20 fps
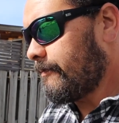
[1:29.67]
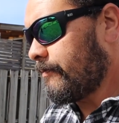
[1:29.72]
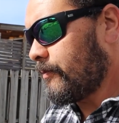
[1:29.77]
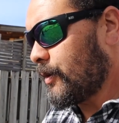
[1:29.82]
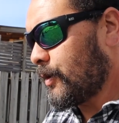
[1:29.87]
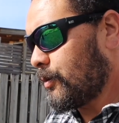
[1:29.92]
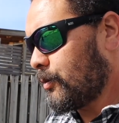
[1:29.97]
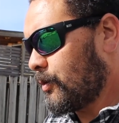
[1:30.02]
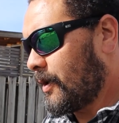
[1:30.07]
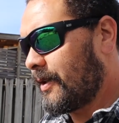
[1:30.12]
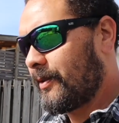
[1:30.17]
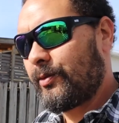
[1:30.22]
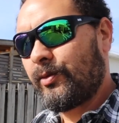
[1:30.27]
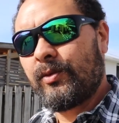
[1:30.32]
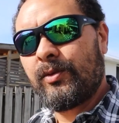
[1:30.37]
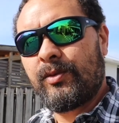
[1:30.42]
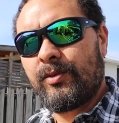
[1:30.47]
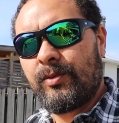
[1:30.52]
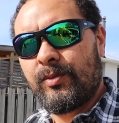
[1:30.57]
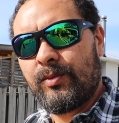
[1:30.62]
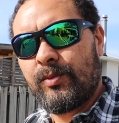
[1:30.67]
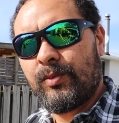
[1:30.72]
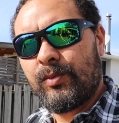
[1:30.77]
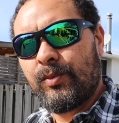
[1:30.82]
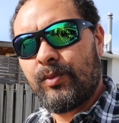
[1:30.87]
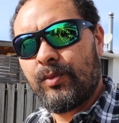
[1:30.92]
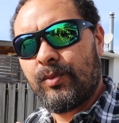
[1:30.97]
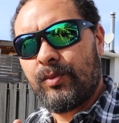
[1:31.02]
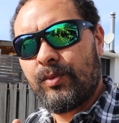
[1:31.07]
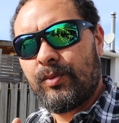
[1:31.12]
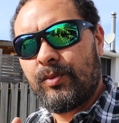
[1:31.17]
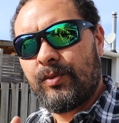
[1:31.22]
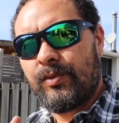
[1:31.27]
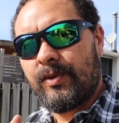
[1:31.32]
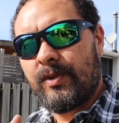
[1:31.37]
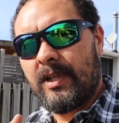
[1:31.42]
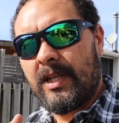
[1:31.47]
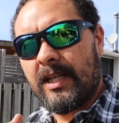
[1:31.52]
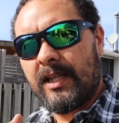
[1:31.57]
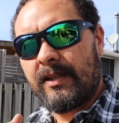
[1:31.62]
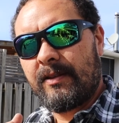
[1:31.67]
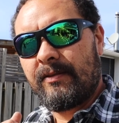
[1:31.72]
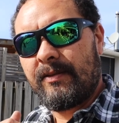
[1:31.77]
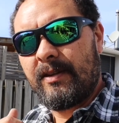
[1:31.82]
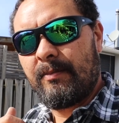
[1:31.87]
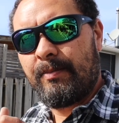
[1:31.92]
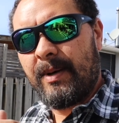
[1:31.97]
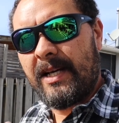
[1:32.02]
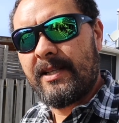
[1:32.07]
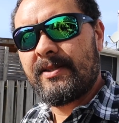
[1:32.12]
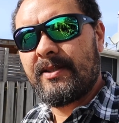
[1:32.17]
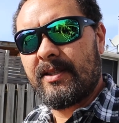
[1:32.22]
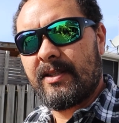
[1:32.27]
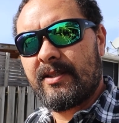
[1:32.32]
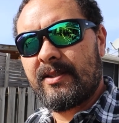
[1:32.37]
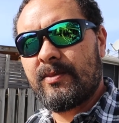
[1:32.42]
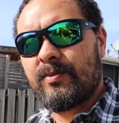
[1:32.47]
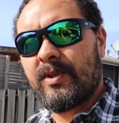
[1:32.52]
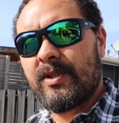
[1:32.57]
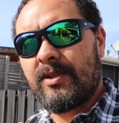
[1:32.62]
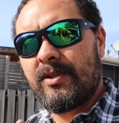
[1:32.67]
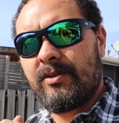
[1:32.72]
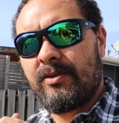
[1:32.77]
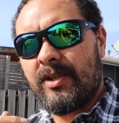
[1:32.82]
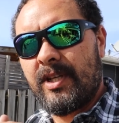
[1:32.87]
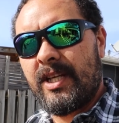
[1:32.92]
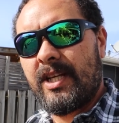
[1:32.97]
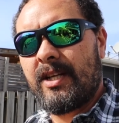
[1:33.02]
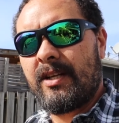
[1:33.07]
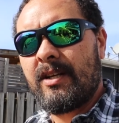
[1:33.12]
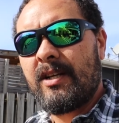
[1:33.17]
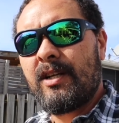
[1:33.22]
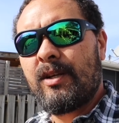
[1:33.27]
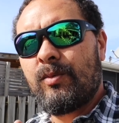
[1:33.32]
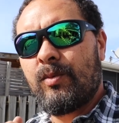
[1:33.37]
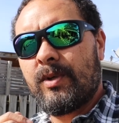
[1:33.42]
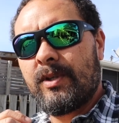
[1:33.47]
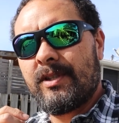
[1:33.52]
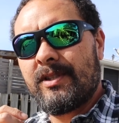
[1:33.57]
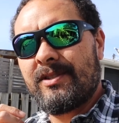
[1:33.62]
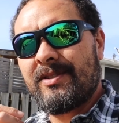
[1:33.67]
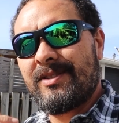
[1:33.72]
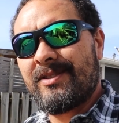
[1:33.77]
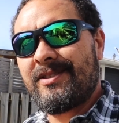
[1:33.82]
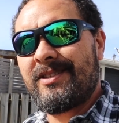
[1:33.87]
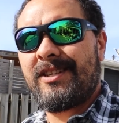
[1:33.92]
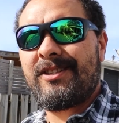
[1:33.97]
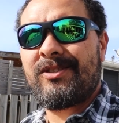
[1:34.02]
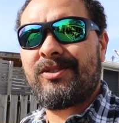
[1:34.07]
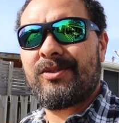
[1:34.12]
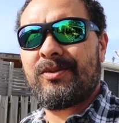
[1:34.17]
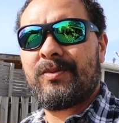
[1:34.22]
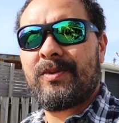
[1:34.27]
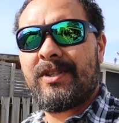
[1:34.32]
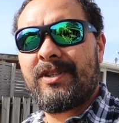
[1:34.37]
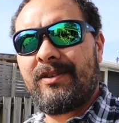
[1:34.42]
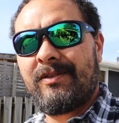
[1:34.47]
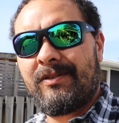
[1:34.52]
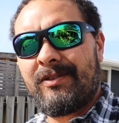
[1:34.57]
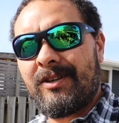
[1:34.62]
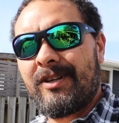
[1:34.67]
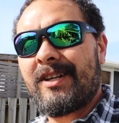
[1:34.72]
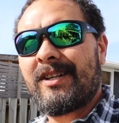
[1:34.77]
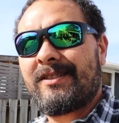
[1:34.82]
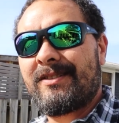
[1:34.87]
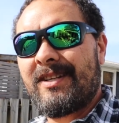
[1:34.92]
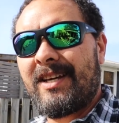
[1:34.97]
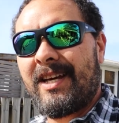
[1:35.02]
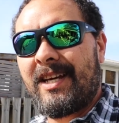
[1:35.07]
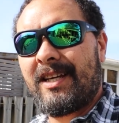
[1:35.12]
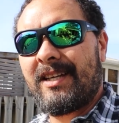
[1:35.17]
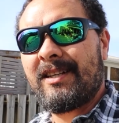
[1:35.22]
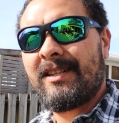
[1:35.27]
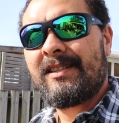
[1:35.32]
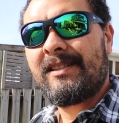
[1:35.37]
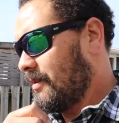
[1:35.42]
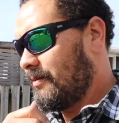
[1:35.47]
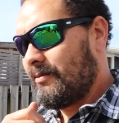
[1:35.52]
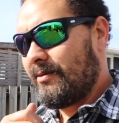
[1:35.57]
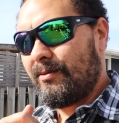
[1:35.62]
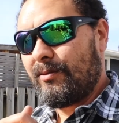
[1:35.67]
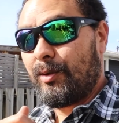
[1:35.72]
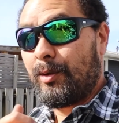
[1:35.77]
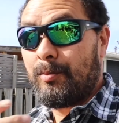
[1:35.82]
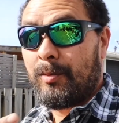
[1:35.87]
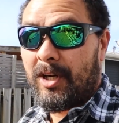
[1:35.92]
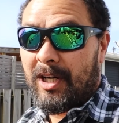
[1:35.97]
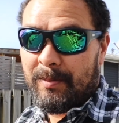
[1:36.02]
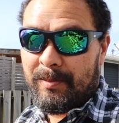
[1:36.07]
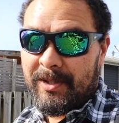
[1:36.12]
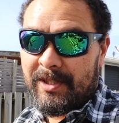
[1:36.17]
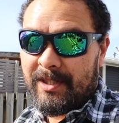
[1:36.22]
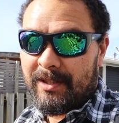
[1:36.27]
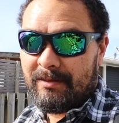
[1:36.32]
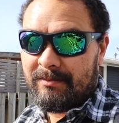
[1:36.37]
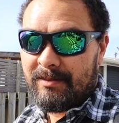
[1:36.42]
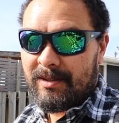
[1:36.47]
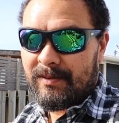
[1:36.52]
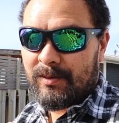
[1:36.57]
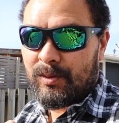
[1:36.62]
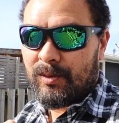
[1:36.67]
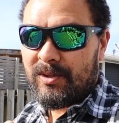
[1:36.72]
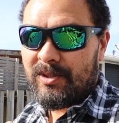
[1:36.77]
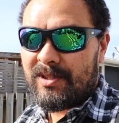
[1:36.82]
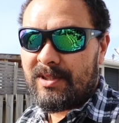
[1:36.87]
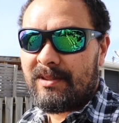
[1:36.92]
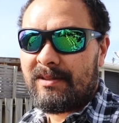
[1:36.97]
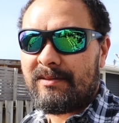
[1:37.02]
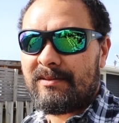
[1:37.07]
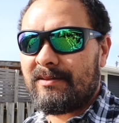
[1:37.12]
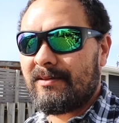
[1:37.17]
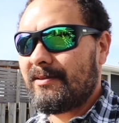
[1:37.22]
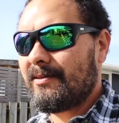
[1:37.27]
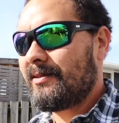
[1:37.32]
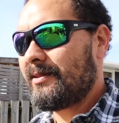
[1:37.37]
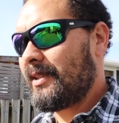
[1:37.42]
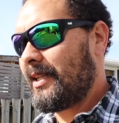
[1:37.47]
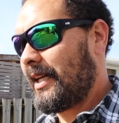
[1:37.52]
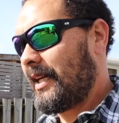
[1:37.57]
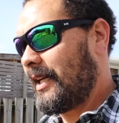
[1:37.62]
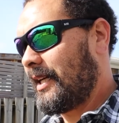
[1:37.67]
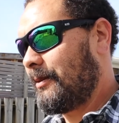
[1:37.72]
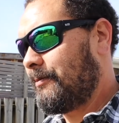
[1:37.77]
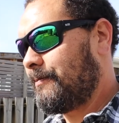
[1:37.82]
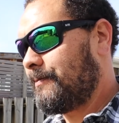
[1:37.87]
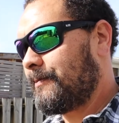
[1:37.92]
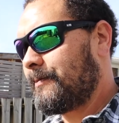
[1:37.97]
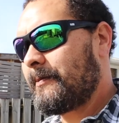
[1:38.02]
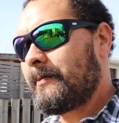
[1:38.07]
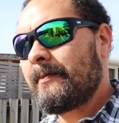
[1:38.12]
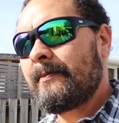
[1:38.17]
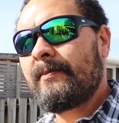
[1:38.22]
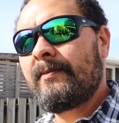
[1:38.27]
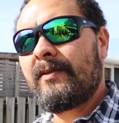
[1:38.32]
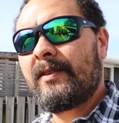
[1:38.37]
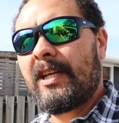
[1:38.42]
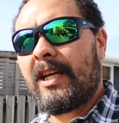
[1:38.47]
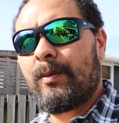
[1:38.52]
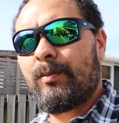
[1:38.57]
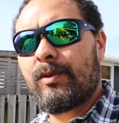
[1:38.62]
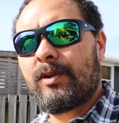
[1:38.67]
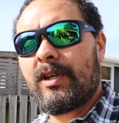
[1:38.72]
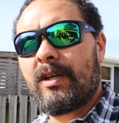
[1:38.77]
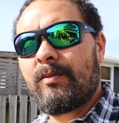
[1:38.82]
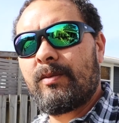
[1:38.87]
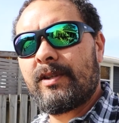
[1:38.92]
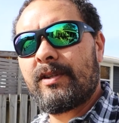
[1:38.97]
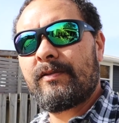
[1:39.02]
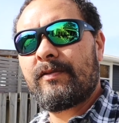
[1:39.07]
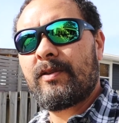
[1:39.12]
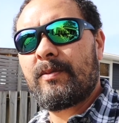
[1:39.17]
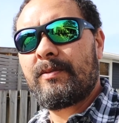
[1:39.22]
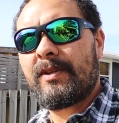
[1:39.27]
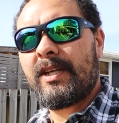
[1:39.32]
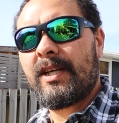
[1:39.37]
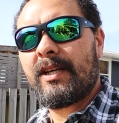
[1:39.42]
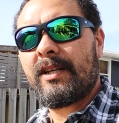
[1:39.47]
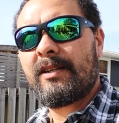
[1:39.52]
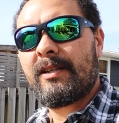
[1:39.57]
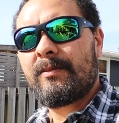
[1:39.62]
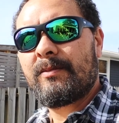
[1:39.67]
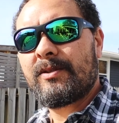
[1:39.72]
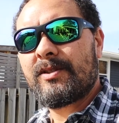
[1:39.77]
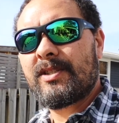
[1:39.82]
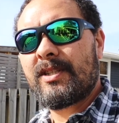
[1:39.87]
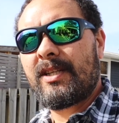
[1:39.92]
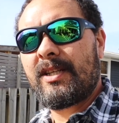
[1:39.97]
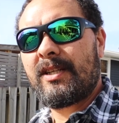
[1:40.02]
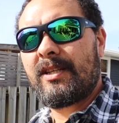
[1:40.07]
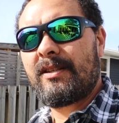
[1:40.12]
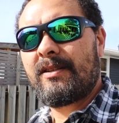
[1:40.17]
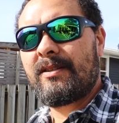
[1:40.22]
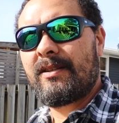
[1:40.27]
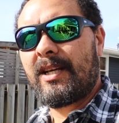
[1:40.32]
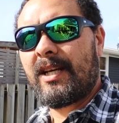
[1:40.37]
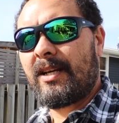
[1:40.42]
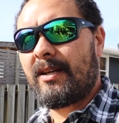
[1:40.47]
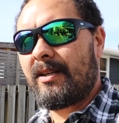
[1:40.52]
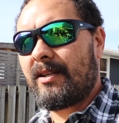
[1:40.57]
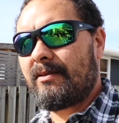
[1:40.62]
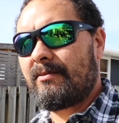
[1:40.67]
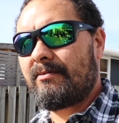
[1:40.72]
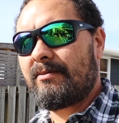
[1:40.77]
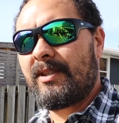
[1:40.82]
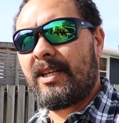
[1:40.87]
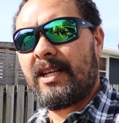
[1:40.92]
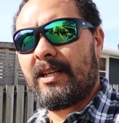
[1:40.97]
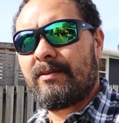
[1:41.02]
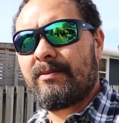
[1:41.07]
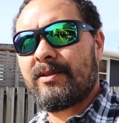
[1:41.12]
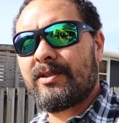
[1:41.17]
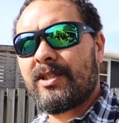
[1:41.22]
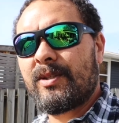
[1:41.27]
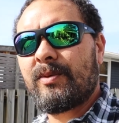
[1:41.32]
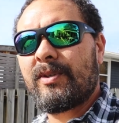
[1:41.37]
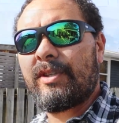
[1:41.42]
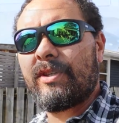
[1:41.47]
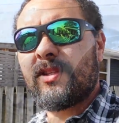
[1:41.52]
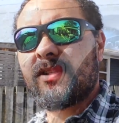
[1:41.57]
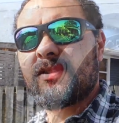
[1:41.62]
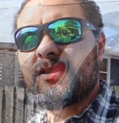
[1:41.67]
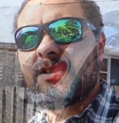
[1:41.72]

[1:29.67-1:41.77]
we'll run through like the basics, what you need, what is essential, what you've got to take, in my opinion, of course. And we'll go with it from there, and we'll see, and yeah, we'll see what you guys